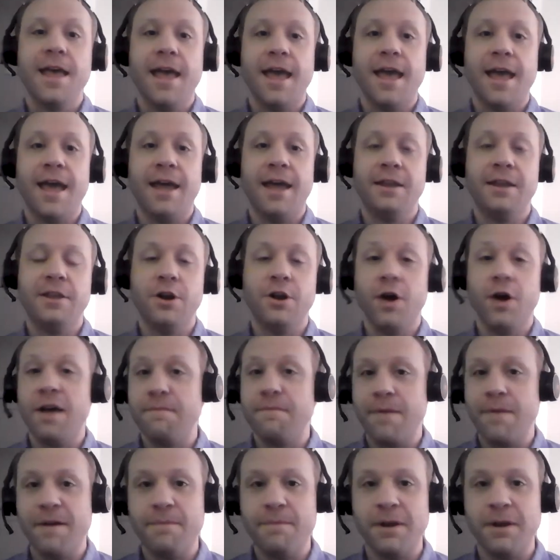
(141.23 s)
And, you know, I've,
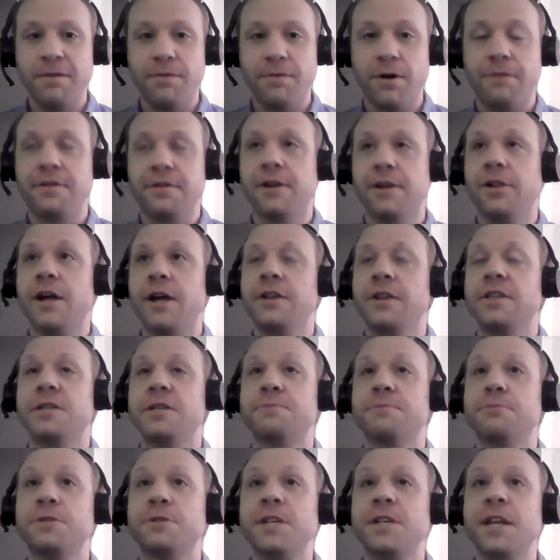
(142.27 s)
I've been involved in a lot of these
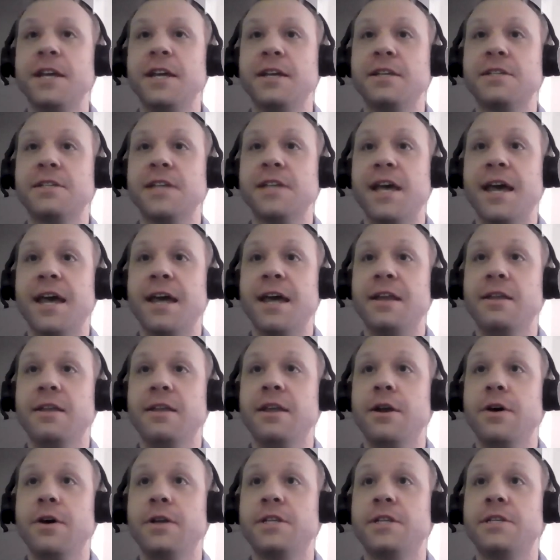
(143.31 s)
proceedings, and, you
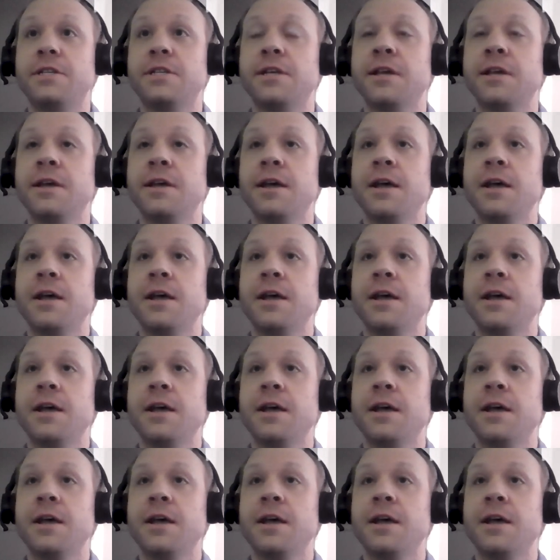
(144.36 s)
know, it's